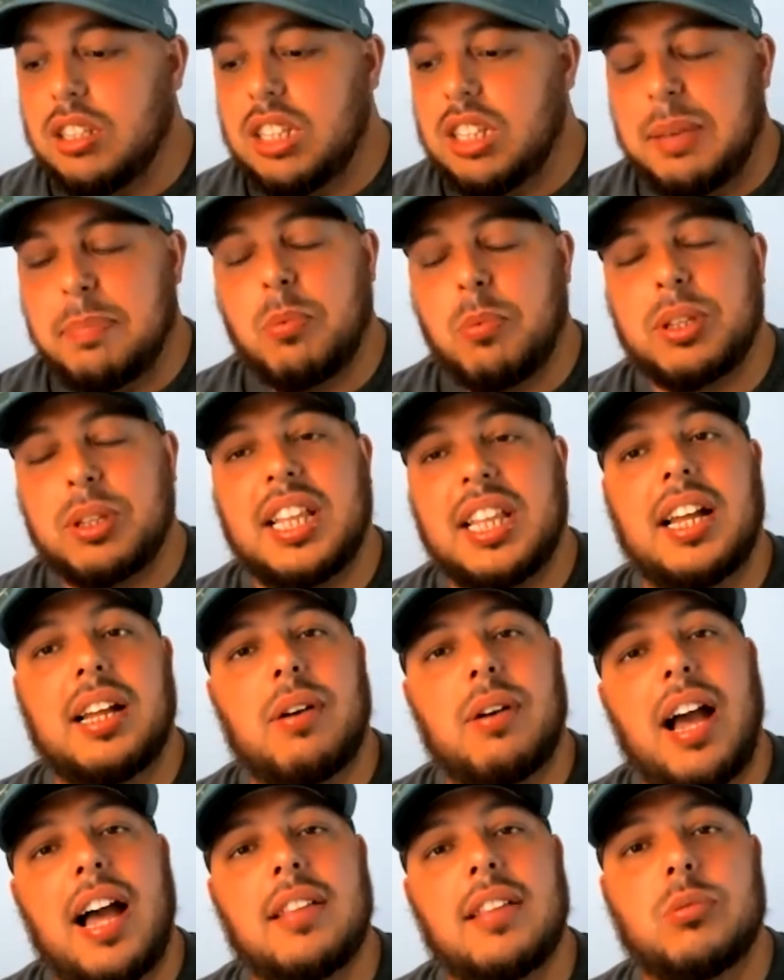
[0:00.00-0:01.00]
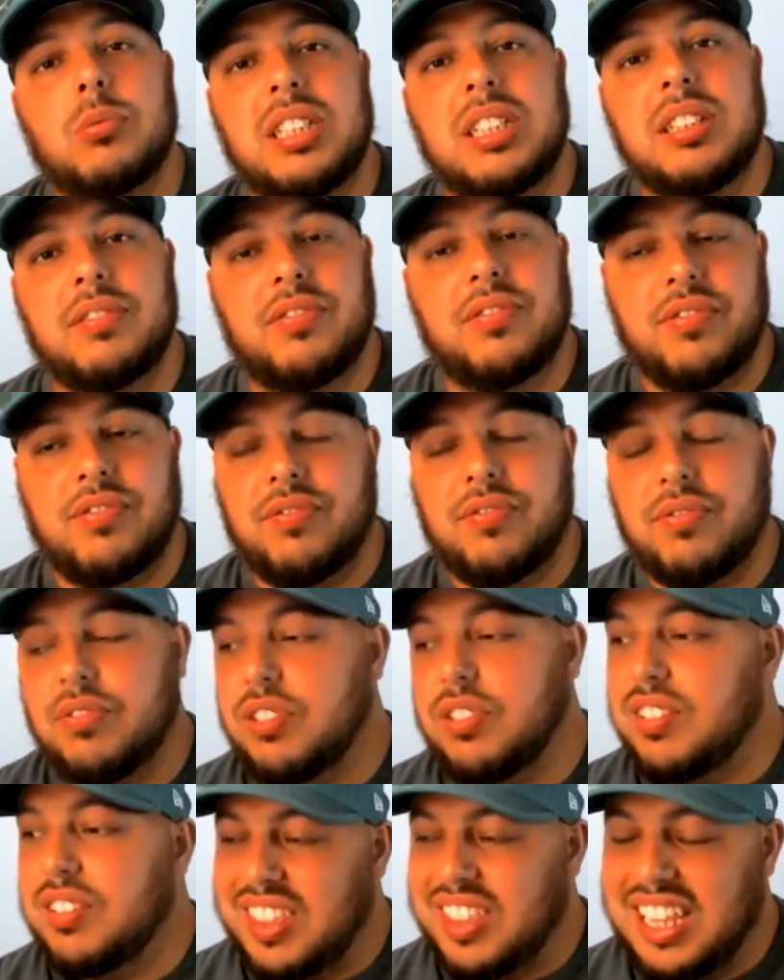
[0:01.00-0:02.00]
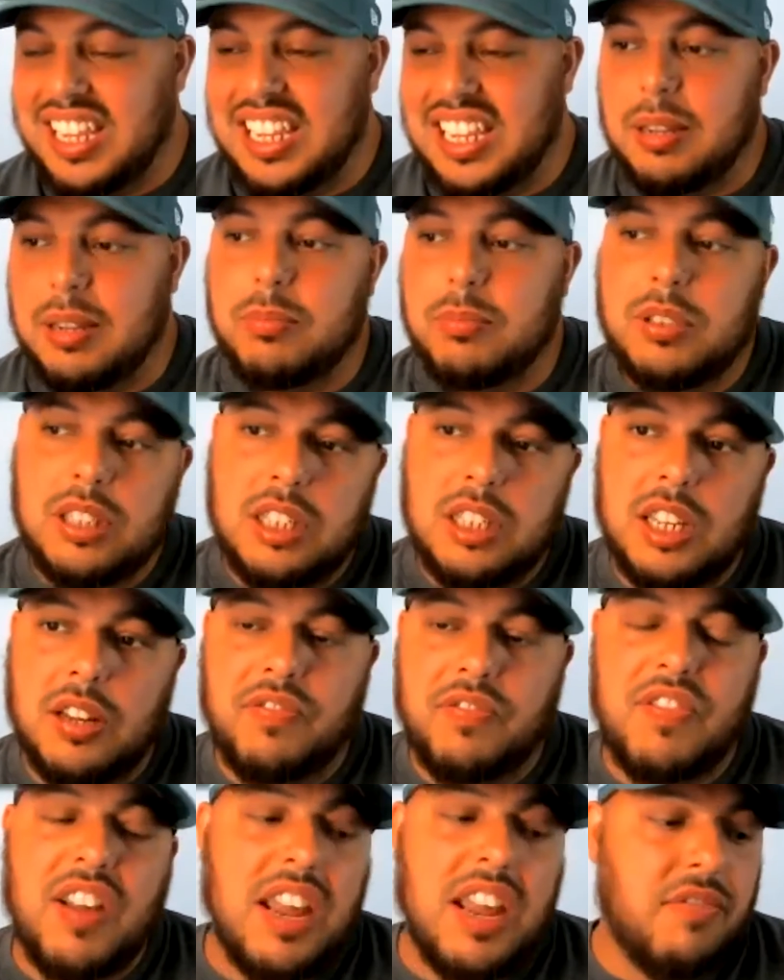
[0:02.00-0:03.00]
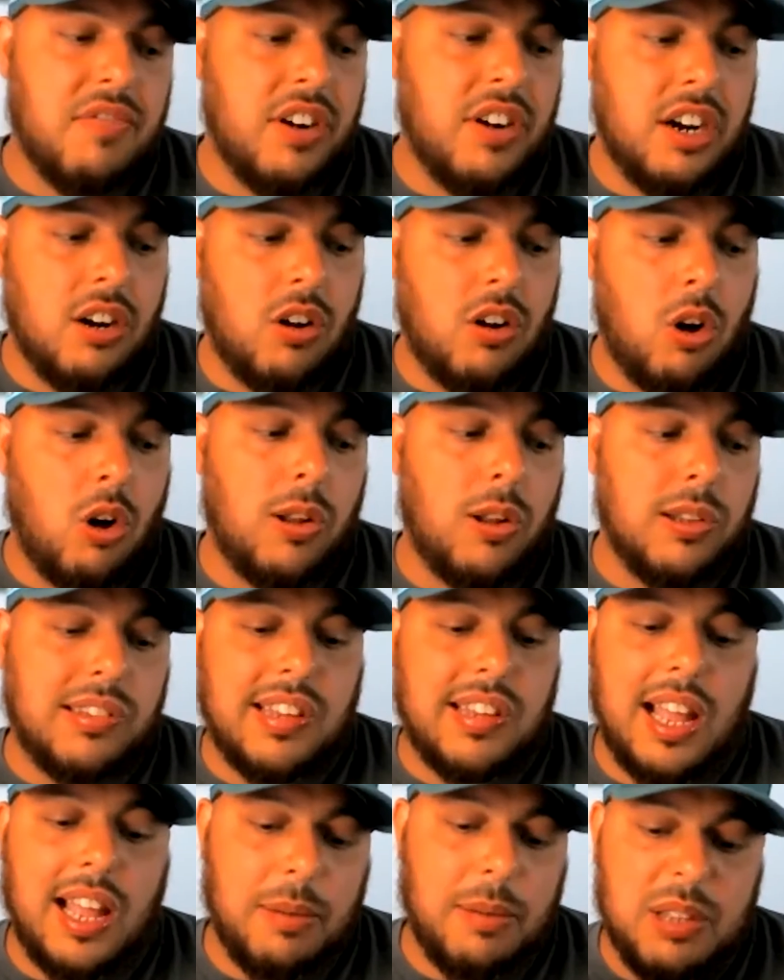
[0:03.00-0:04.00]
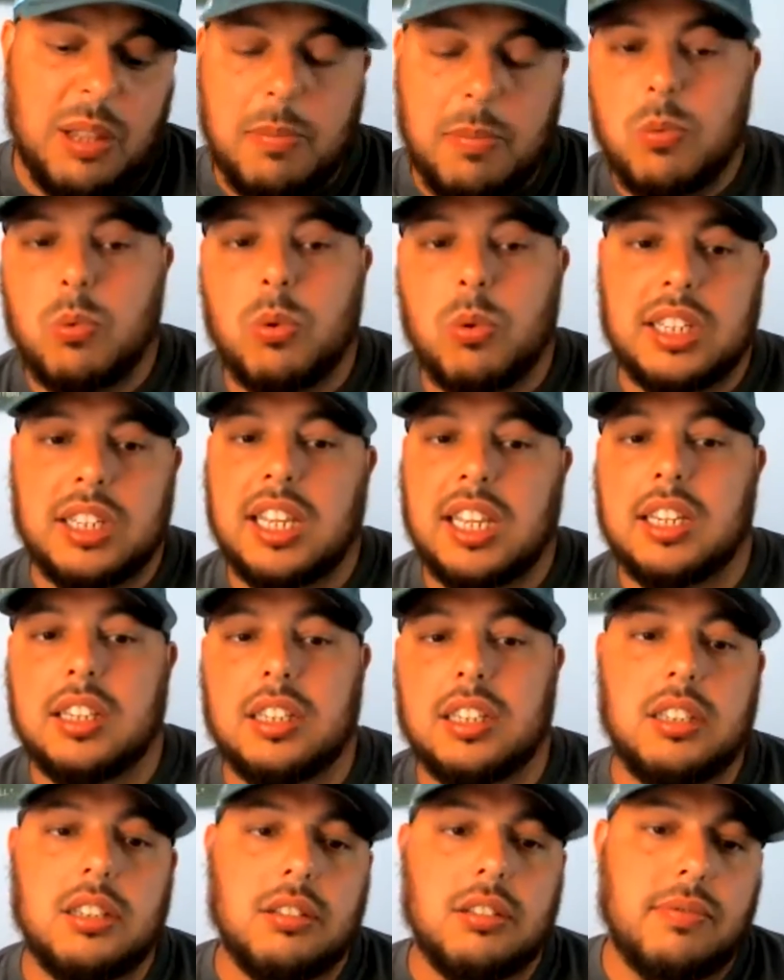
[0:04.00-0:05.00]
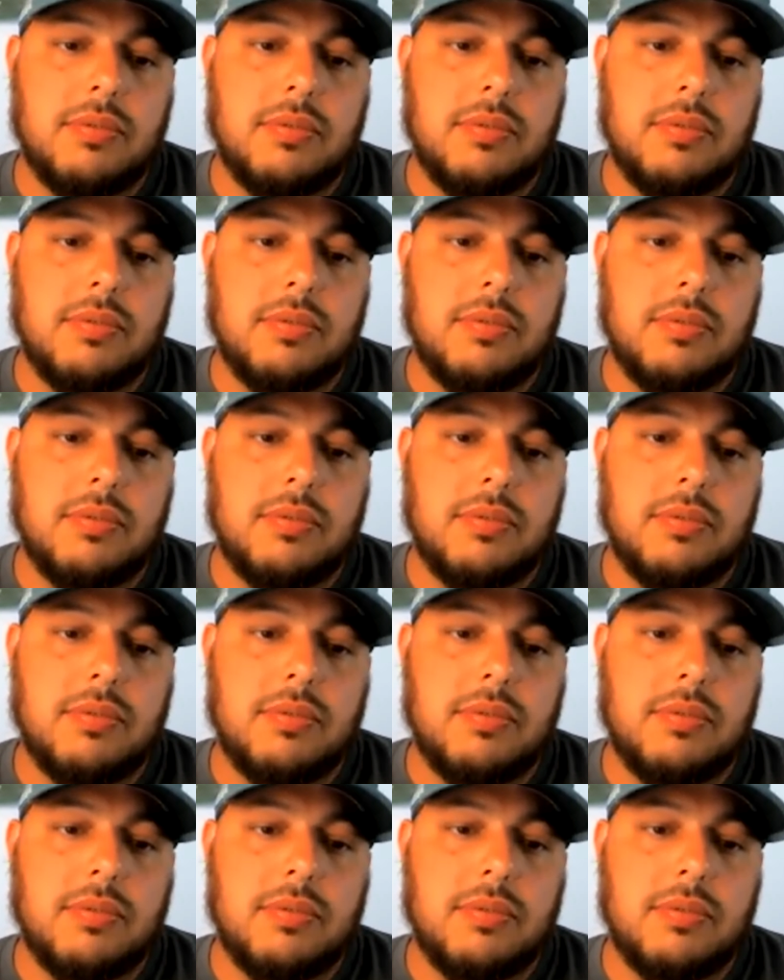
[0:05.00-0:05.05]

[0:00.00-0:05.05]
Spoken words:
Keeping with that Halloween theme, your favorite all-time number one candy?